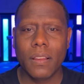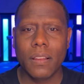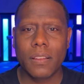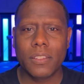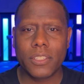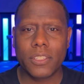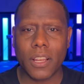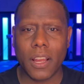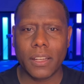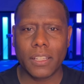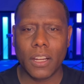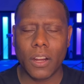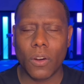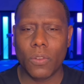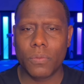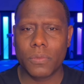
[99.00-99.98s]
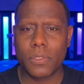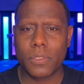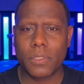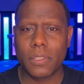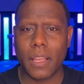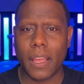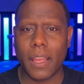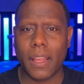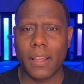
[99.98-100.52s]
Sean Combs.
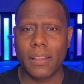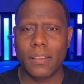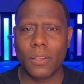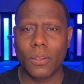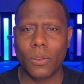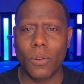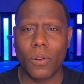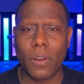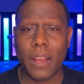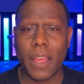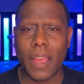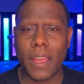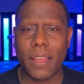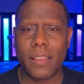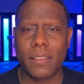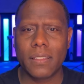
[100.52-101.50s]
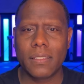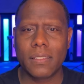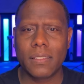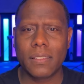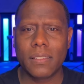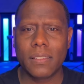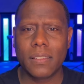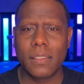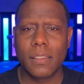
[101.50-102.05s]
And the Lord
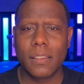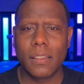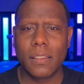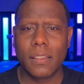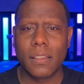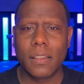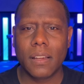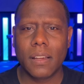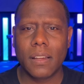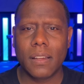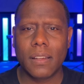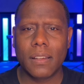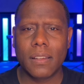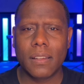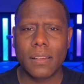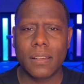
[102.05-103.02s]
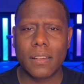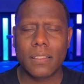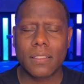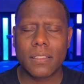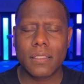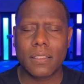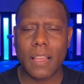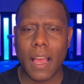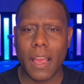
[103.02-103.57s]
has
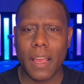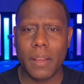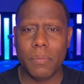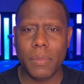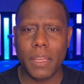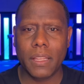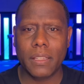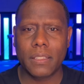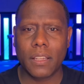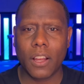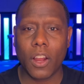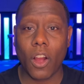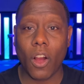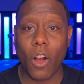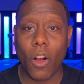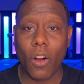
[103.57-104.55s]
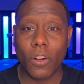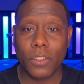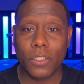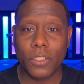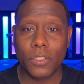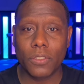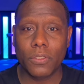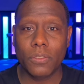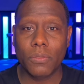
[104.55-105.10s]
assigned me to call
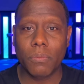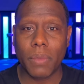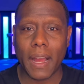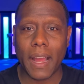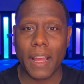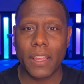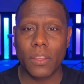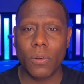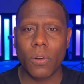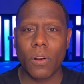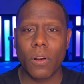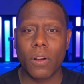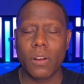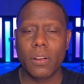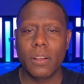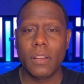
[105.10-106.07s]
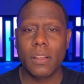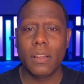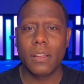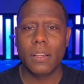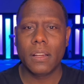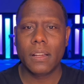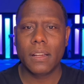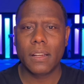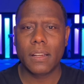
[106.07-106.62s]
you by your
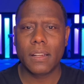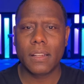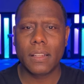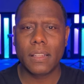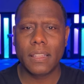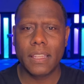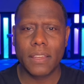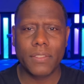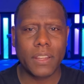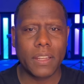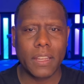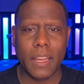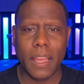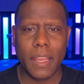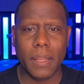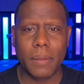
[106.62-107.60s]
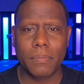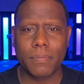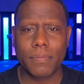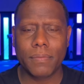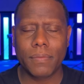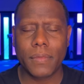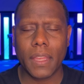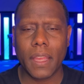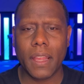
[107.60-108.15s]
given name
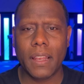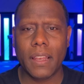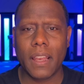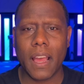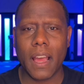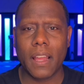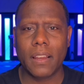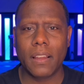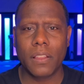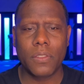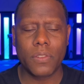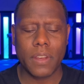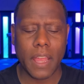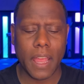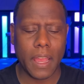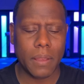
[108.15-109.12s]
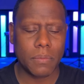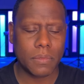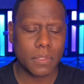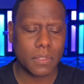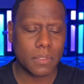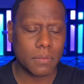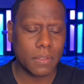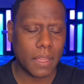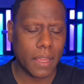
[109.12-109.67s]
and not other
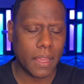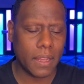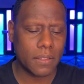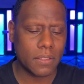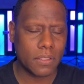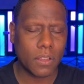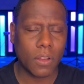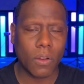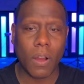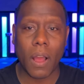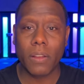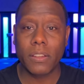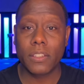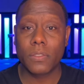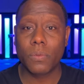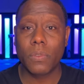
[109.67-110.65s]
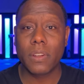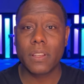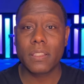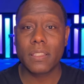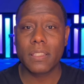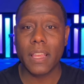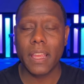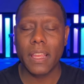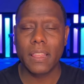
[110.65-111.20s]
names. And so I just want to
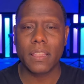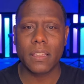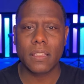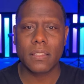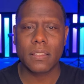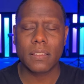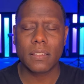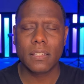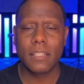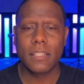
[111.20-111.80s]
say this